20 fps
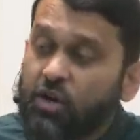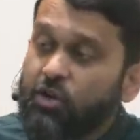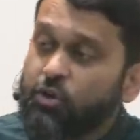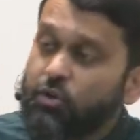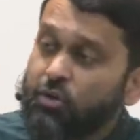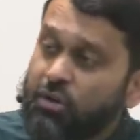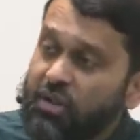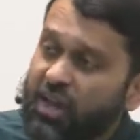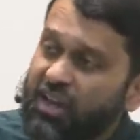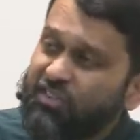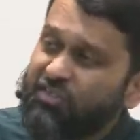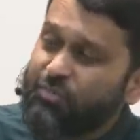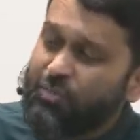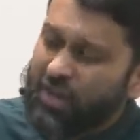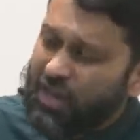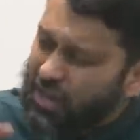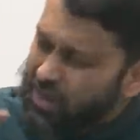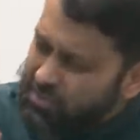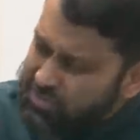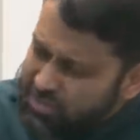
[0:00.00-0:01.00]
your life
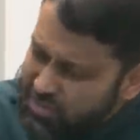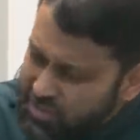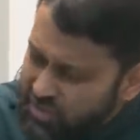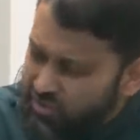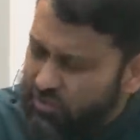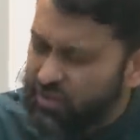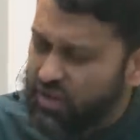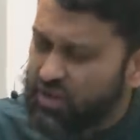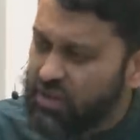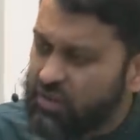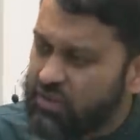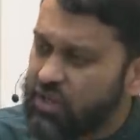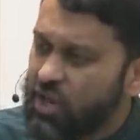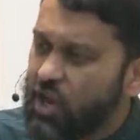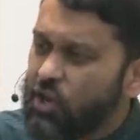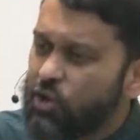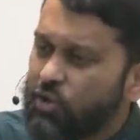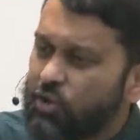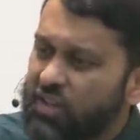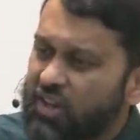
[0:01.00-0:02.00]
becomes difficult,
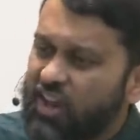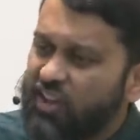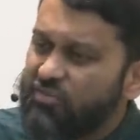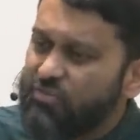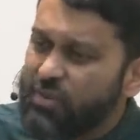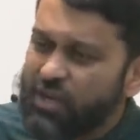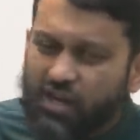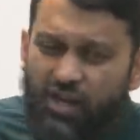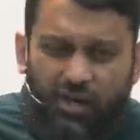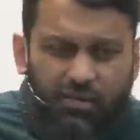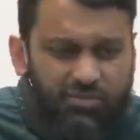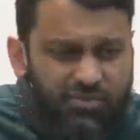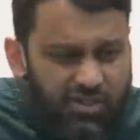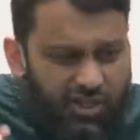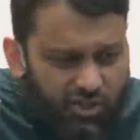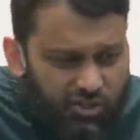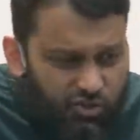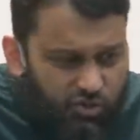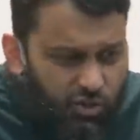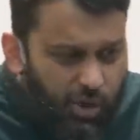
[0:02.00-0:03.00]
your life becomes
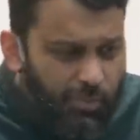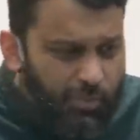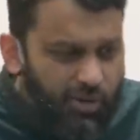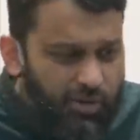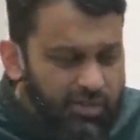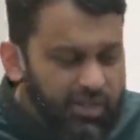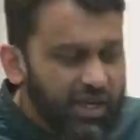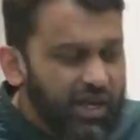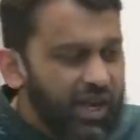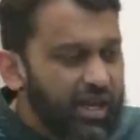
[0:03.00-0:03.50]
troubled.